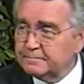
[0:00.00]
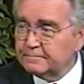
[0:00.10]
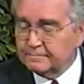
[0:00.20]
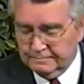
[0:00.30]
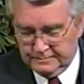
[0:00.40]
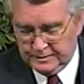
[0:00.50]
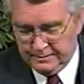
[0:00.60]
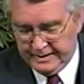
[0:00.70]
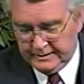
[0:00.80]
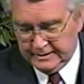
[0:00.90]
Mm. It's
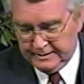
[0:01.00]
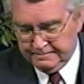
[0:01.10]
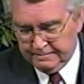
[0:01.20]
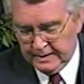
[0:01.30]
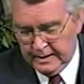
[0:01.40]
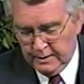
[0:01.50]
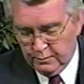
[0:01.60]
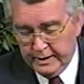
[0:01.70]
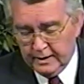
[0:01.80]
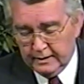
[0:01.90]
amazing.
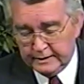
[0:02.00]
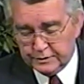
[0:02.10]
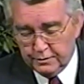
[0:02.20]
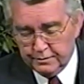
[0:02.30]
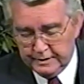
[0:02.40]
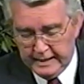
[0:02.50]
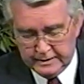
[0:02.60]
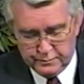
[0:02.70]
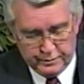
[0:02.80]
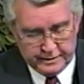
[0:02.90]
Well, let's go to the
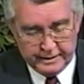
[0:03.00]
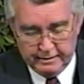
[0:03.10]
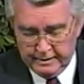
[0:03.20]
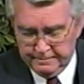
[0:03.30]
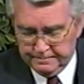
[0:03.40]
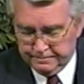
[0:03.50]
next one, Gary.